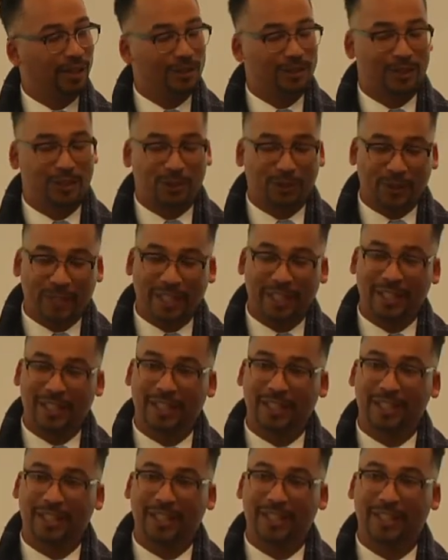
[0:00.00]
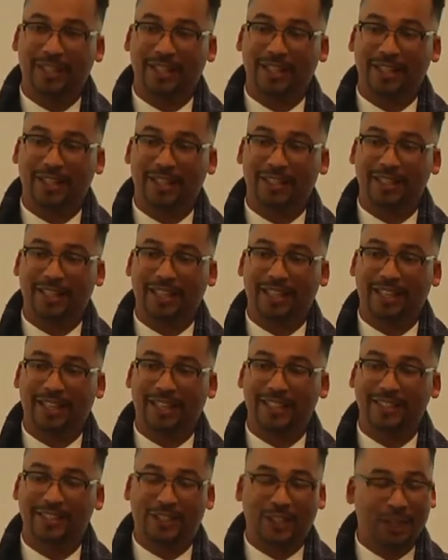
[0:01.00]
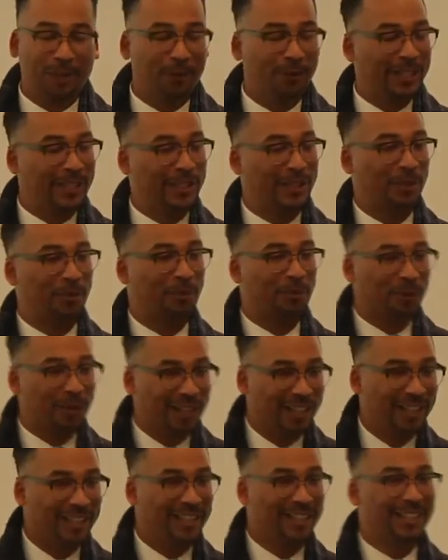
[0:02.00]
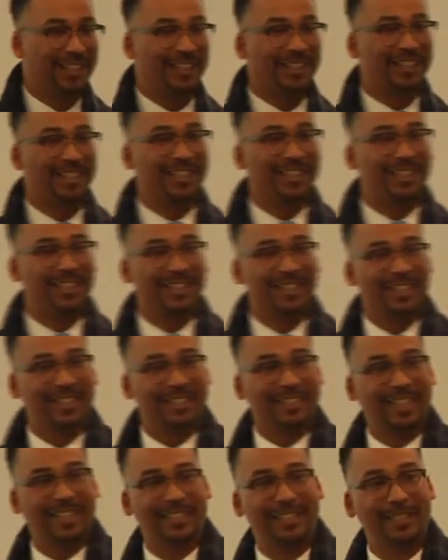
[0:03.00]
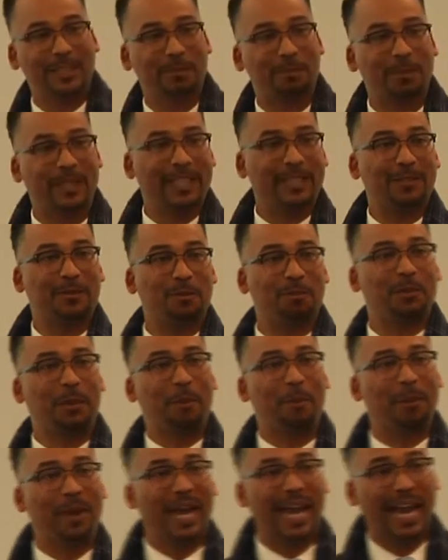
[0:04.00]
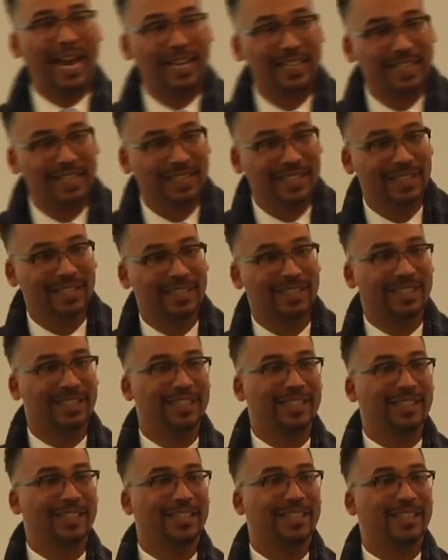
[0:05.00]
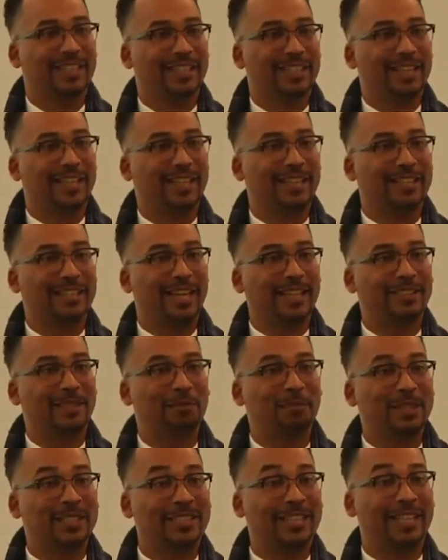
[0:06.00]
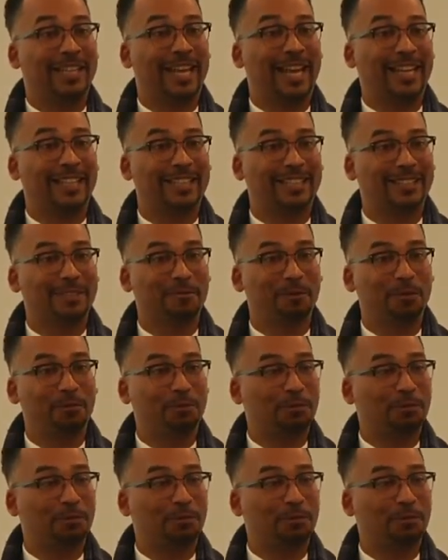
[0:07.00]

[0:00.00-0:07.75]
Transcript: screening Generation 1, that this place was packed. Not to mention that we